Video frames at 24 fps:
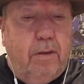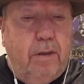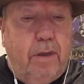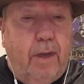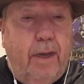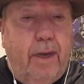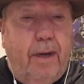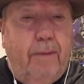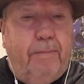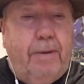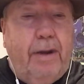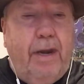
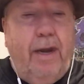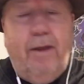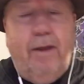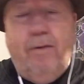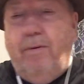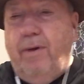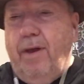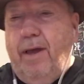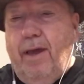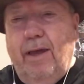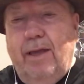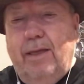But
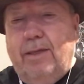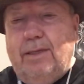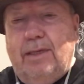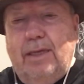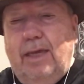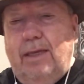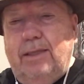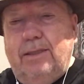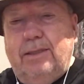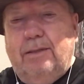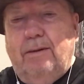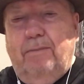anyway, it's
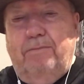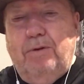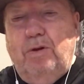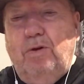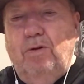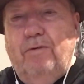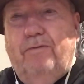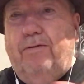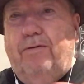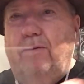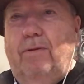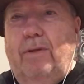it's a
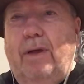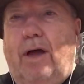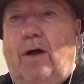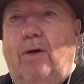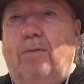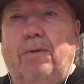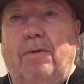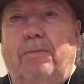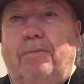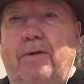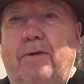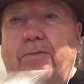beautiful
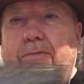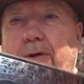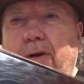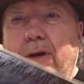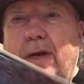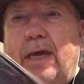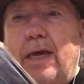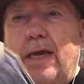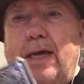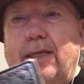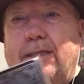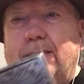album. It
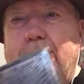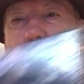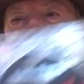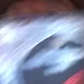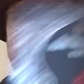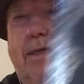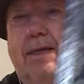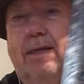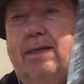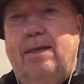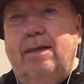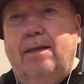really is.
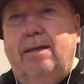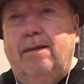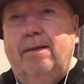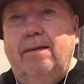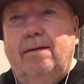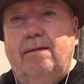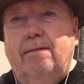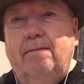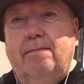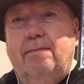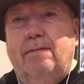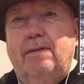
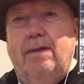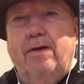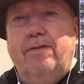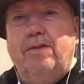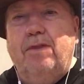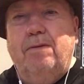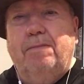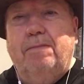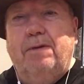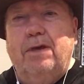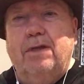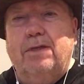
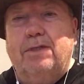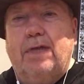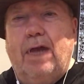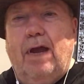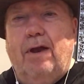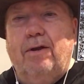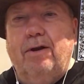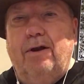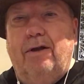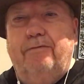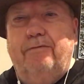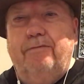nothing to be
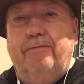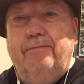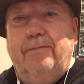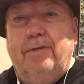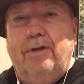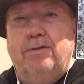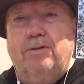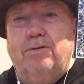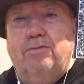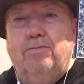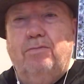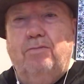scared of.
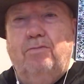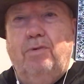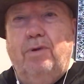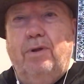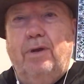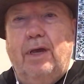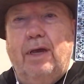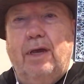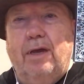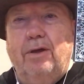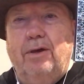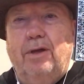It's
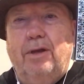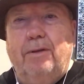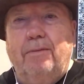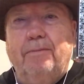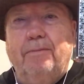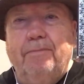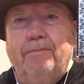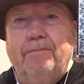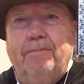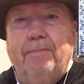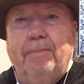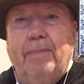really good.
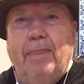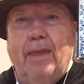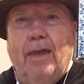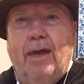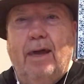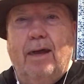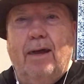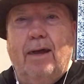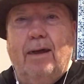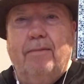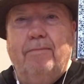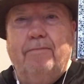
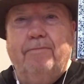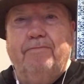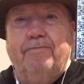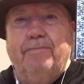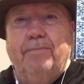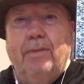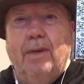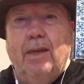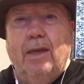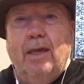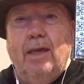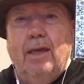Um,
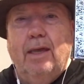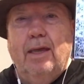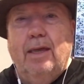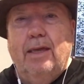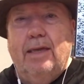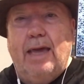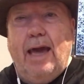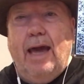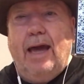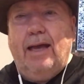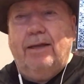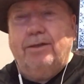
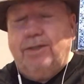yeah,